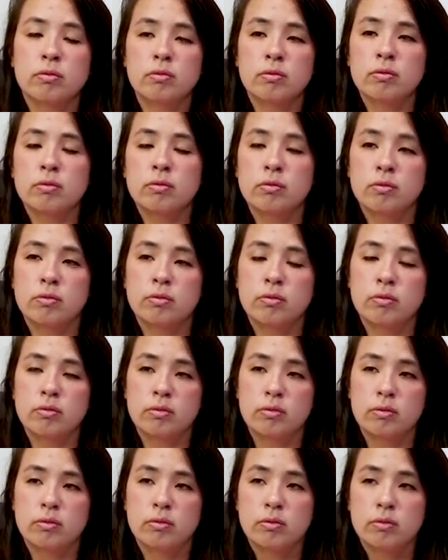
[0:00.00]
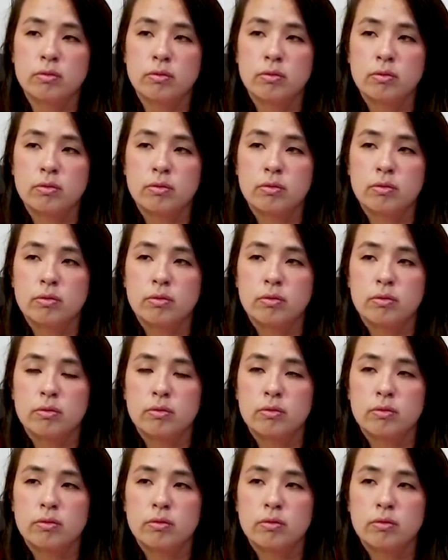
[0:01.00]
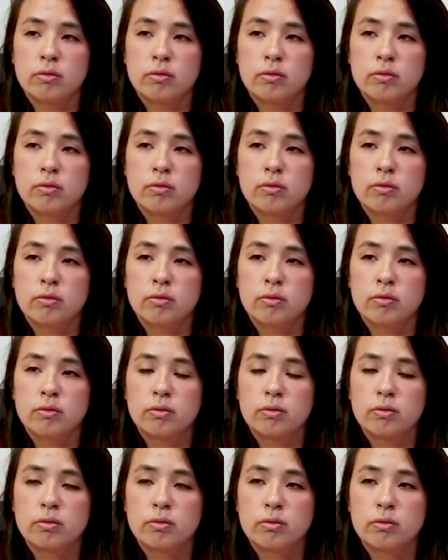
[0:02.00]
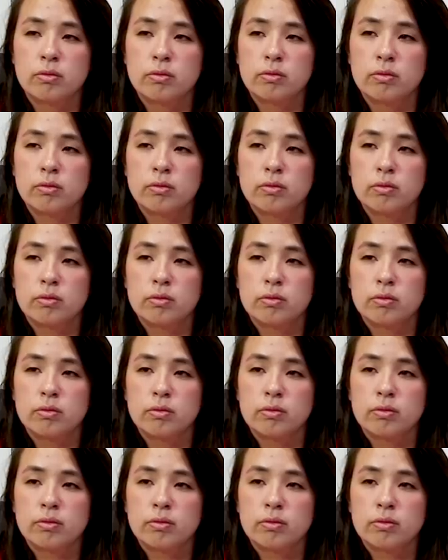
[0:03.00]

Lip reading: This person isn't speaking.